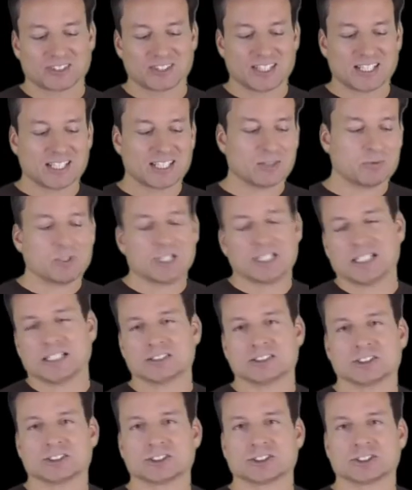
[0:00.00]
thinking, well, I'll
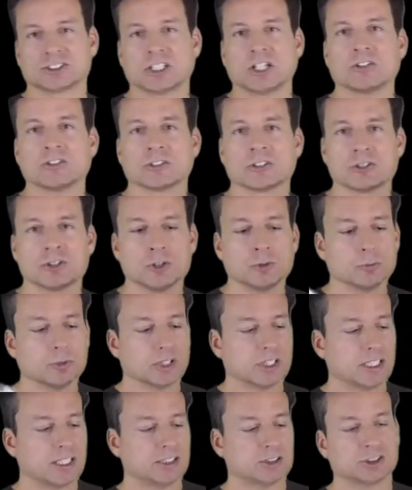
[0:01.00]
just sell the
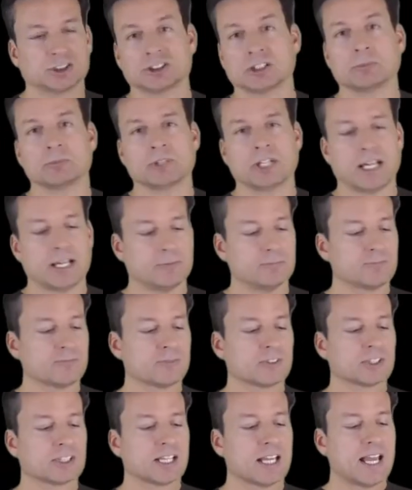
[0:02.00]
duplicates someday.
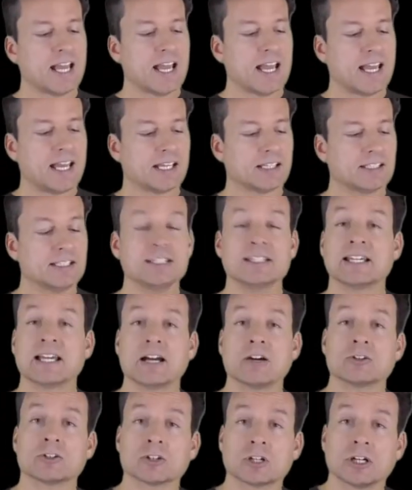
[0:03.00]
And he
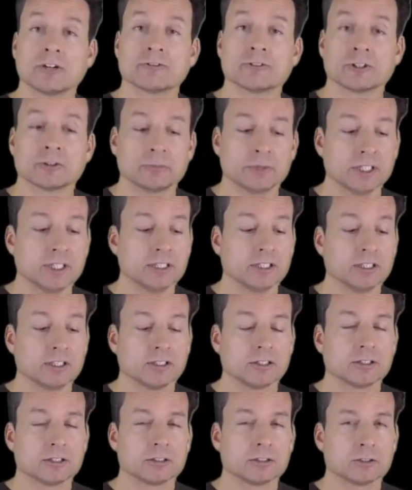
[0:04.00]
counter-offered me
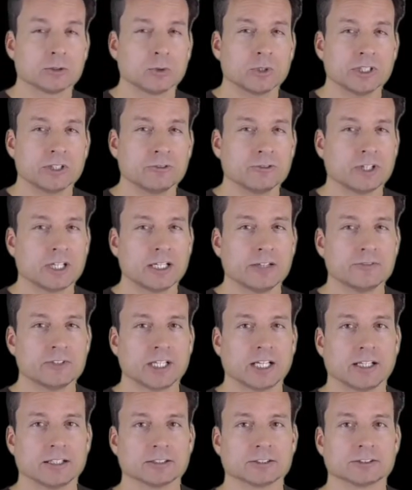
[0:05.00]

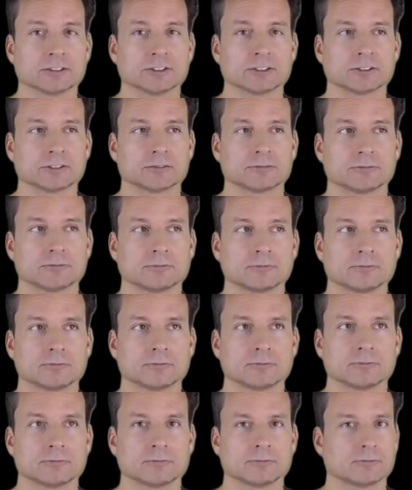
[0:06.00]
$25.
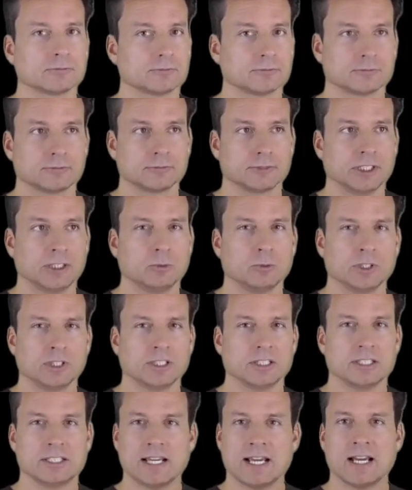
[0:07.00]
He
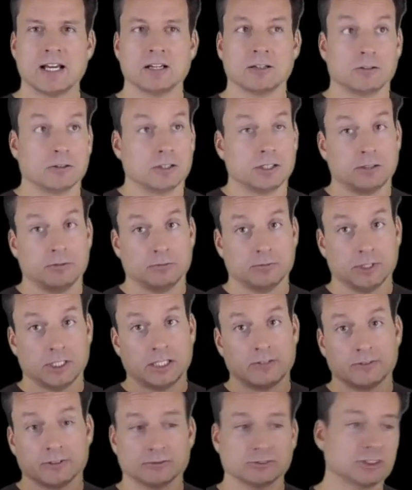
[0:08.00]
went down. Okay,
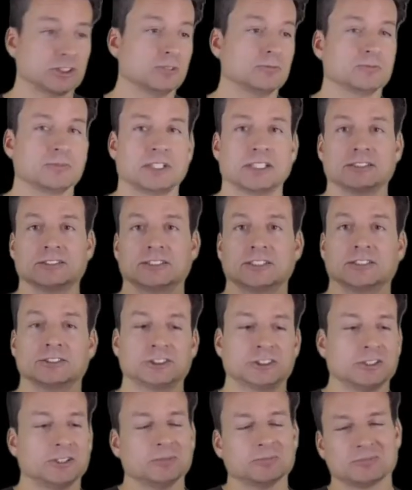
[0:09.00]
whatever. So I said,
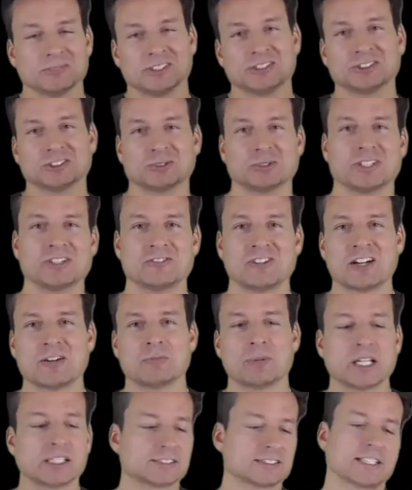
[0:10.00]
sure, here's
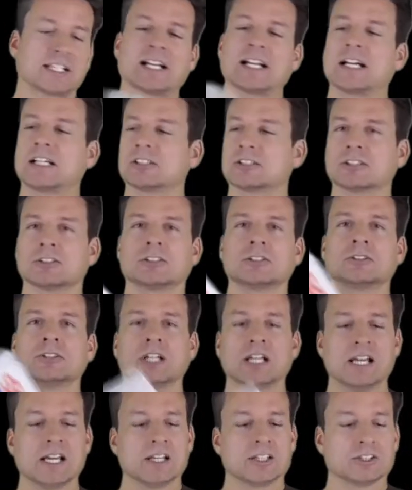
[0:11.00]
$25. And I got the
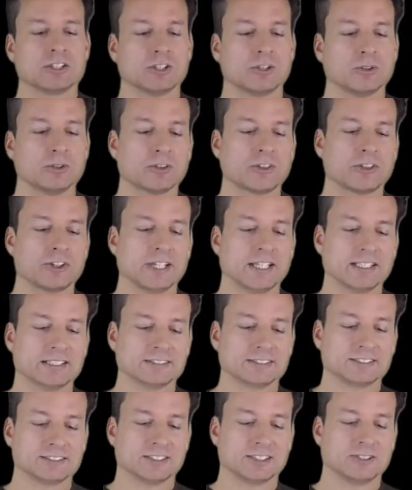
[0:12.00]
whole
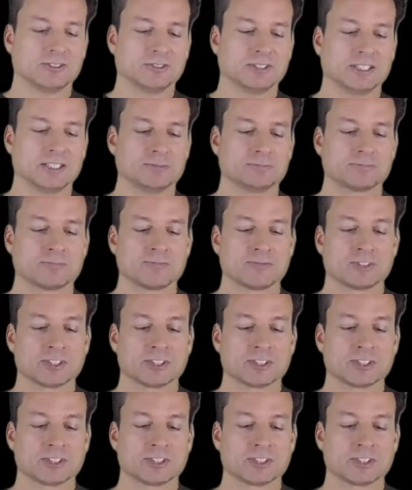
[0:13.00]
thing. So